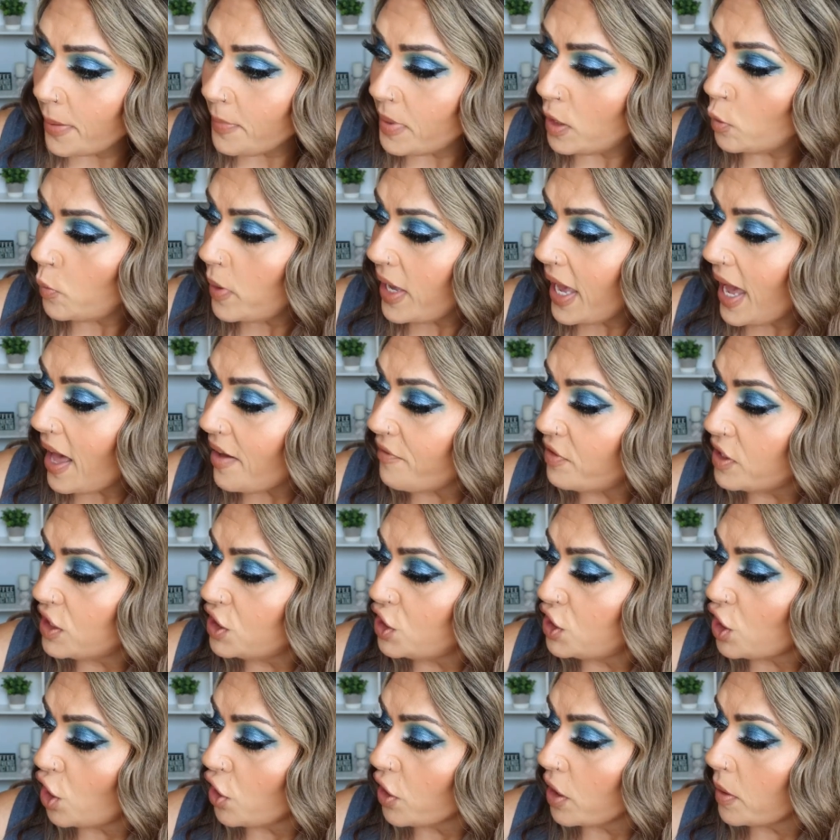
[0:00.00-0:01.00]
I mean, we have
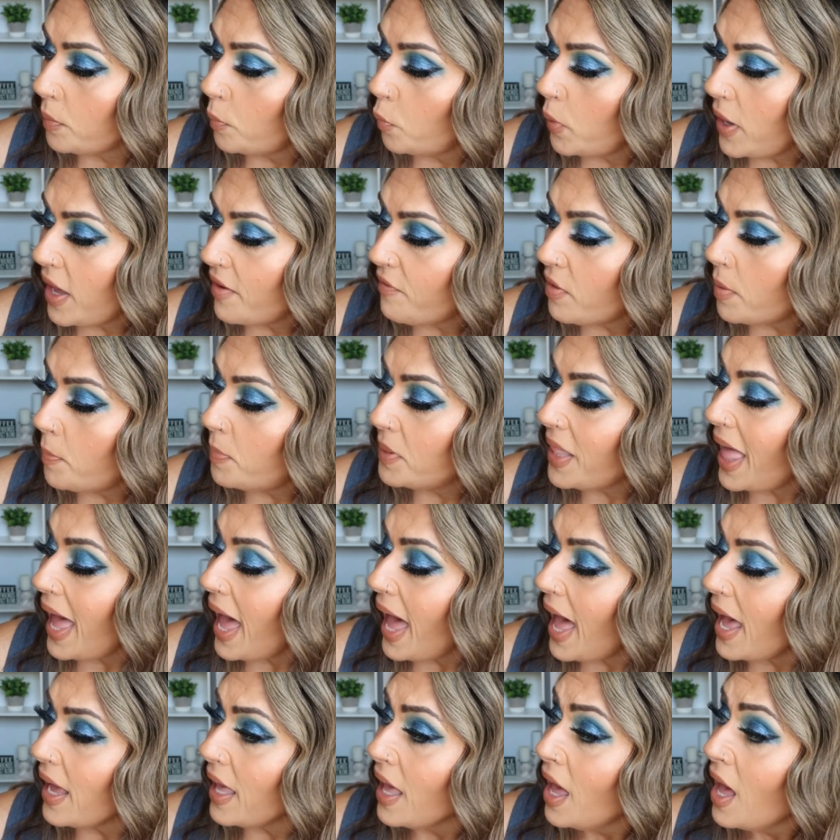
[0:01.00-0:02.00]
a dark, we have a
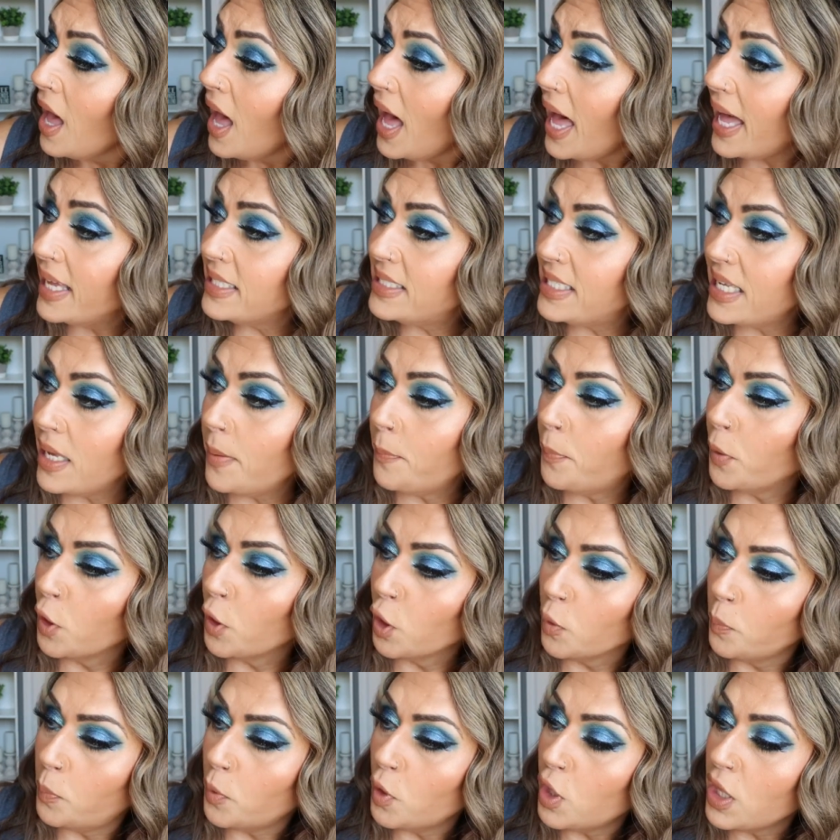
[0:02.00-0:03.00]
black, a deep
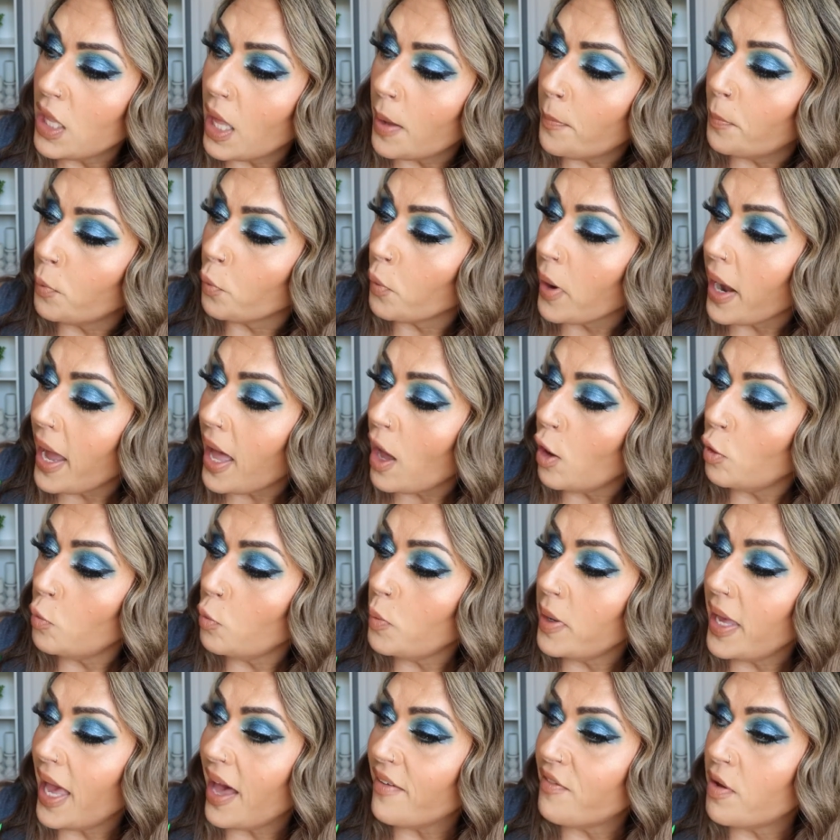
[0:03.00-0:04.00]
purple, a
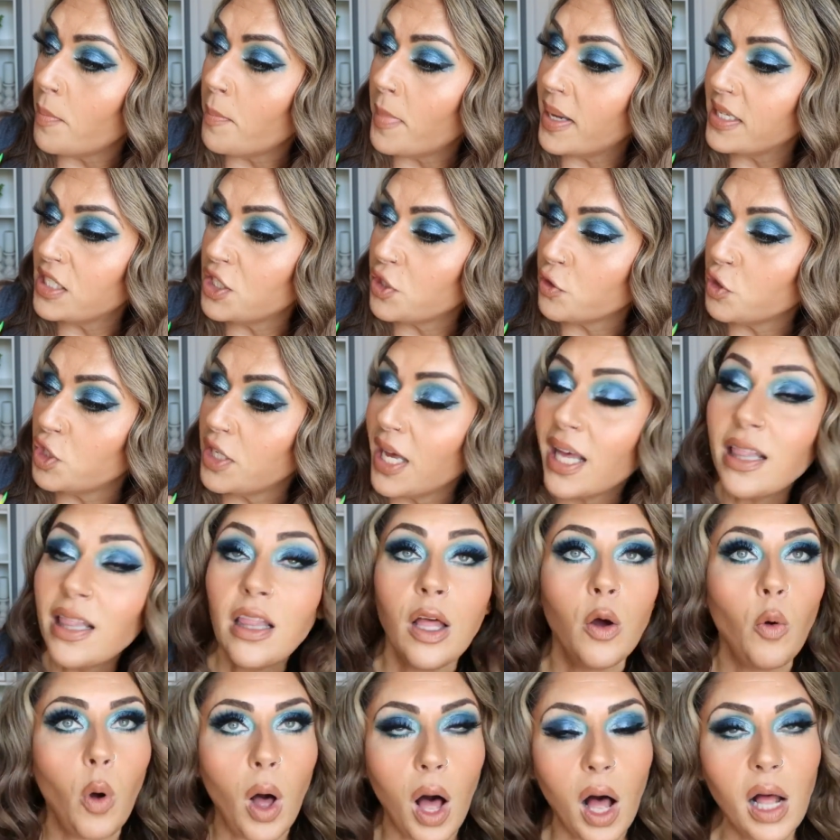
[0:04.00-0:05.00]
brown, we have a mustard
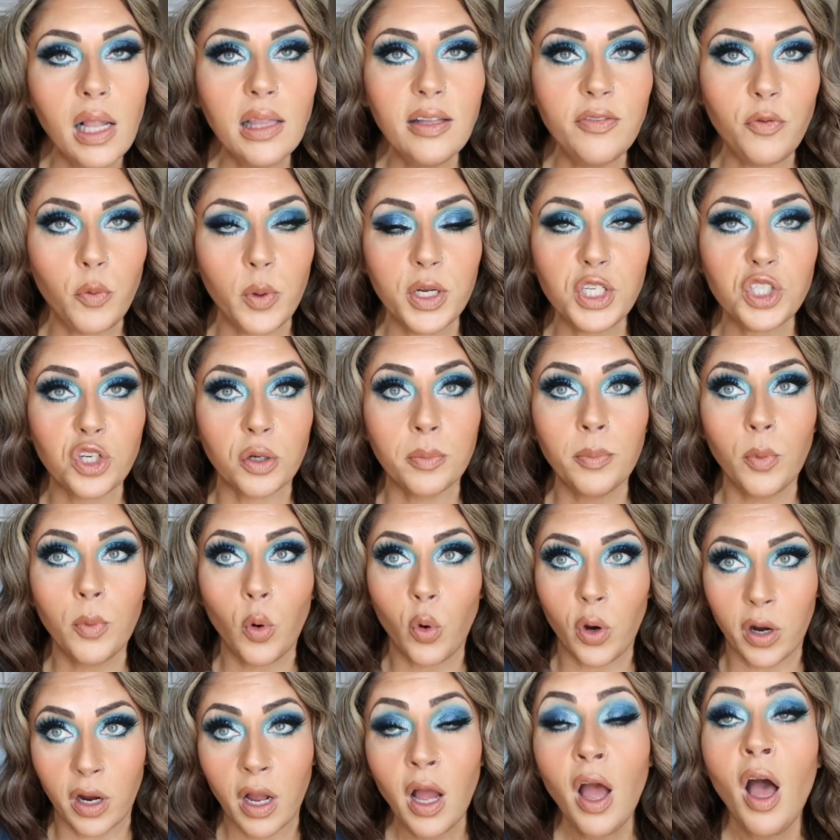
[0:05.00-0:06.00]
yellow, all of which are
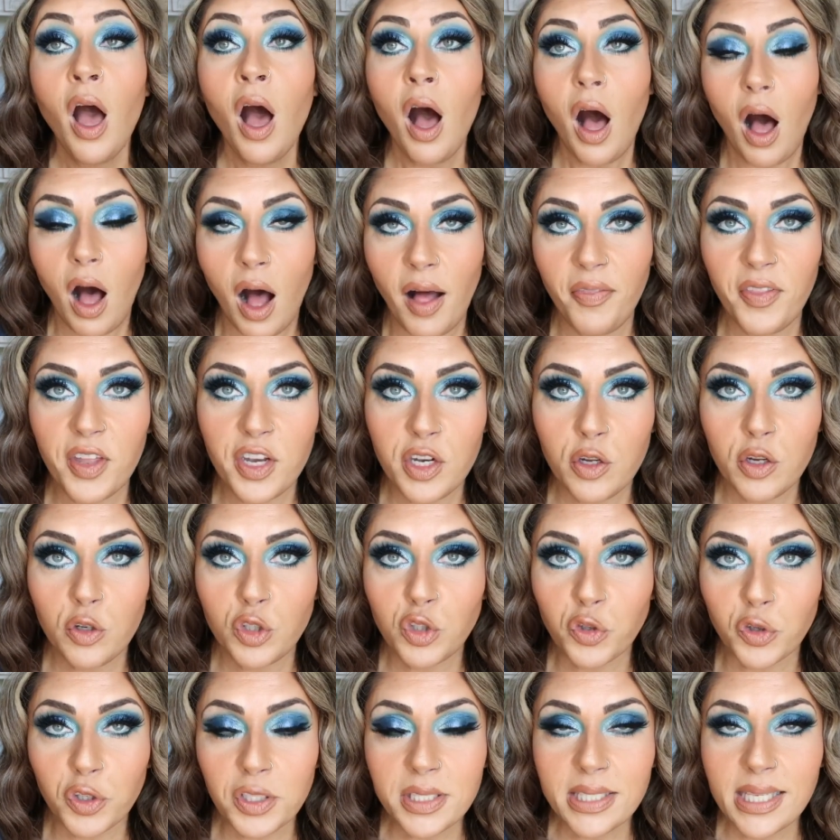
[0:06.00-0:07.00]
more on the
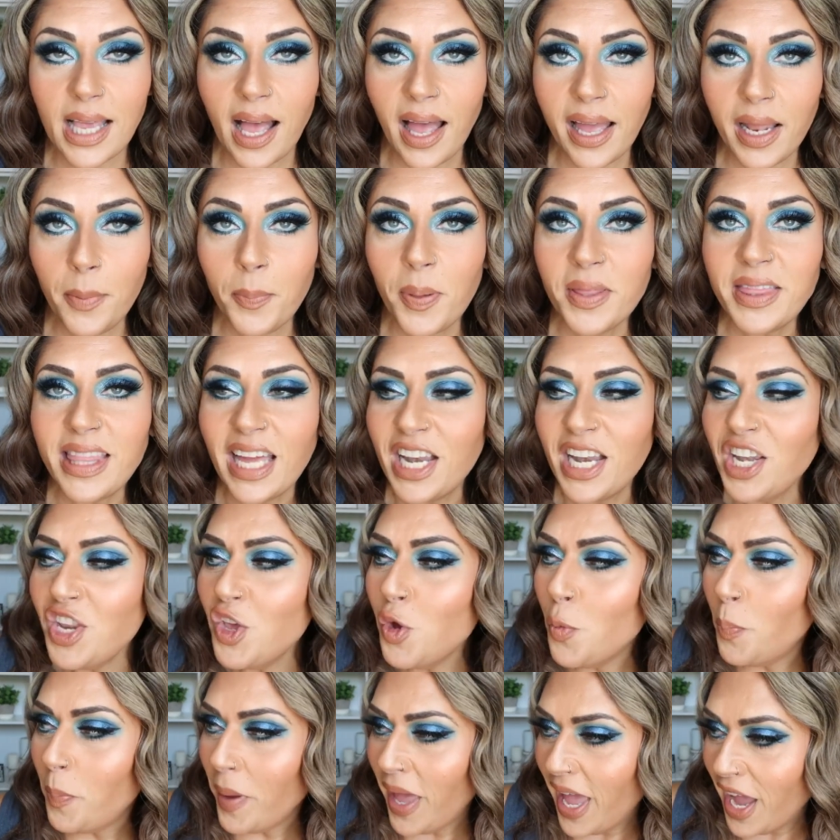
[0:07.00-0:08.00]
neutral side, but then
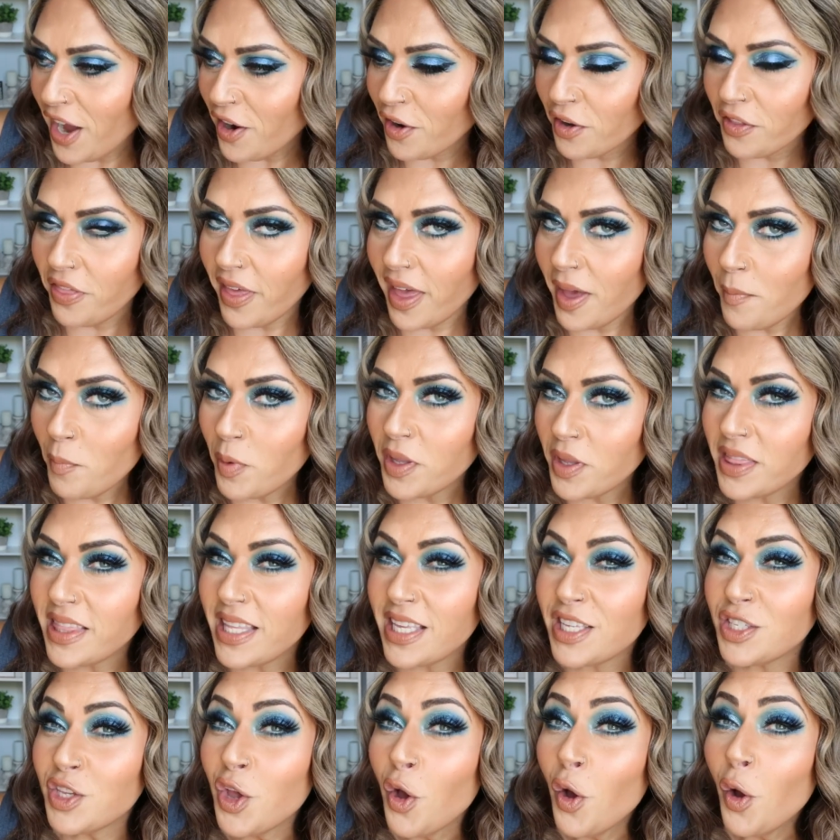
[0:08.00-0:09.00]
you pair them with
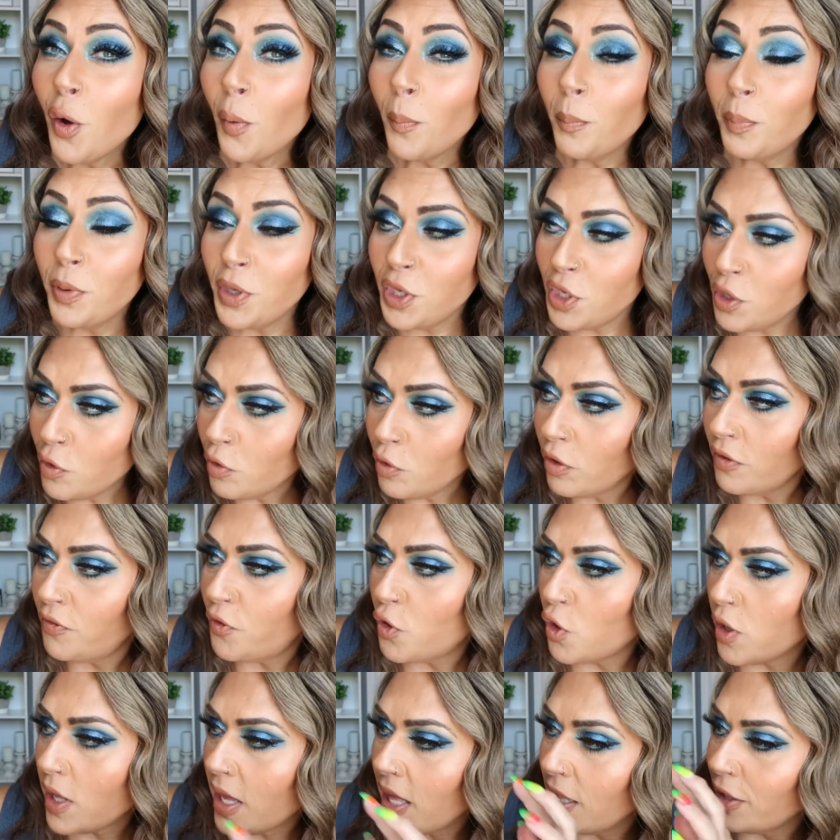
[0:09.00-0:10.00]
these
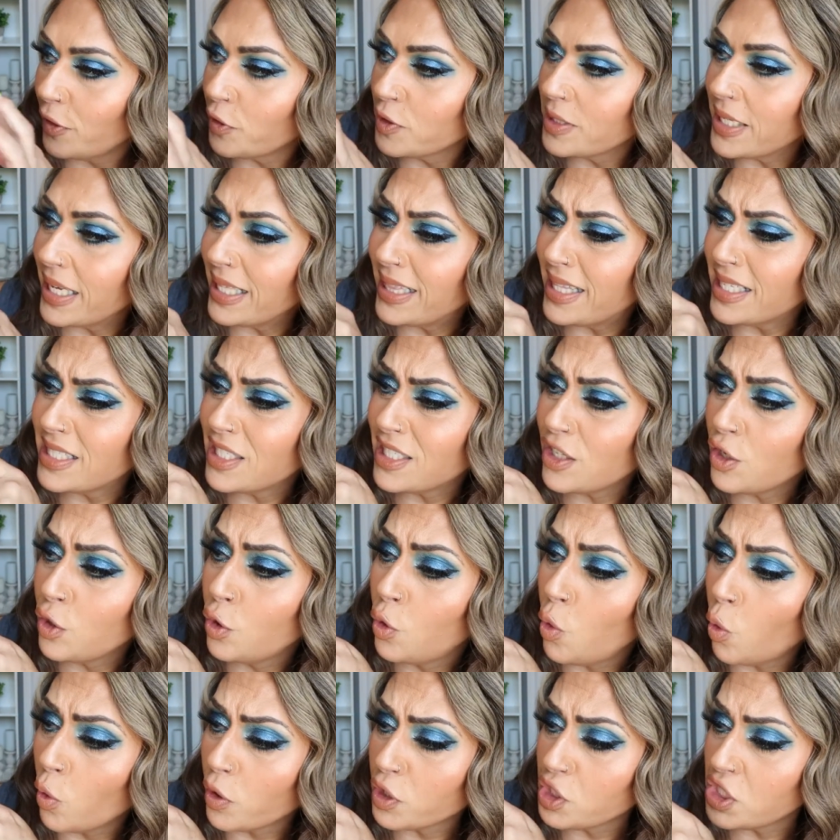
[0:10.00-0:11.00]
beautiful colors like this
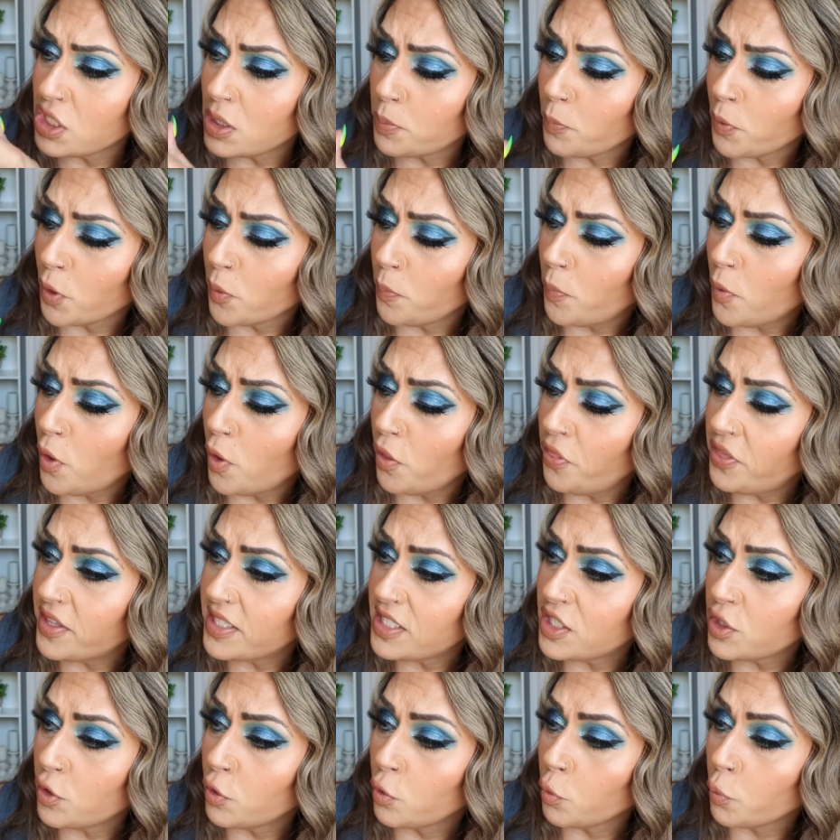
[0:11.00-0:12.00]
gorgeous purple,
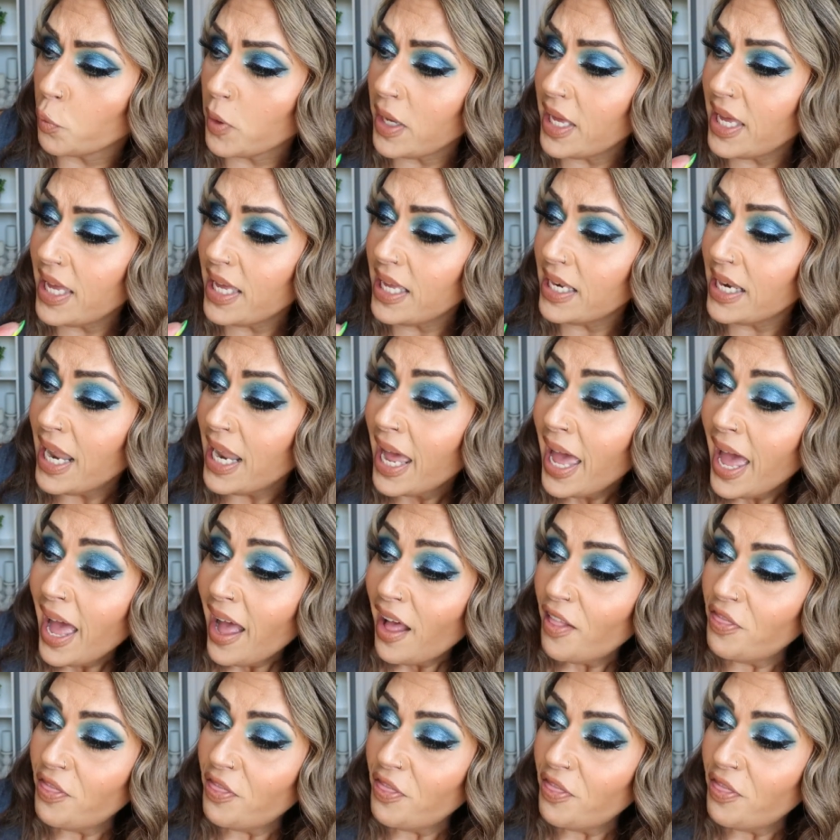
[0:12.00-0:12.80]
this green,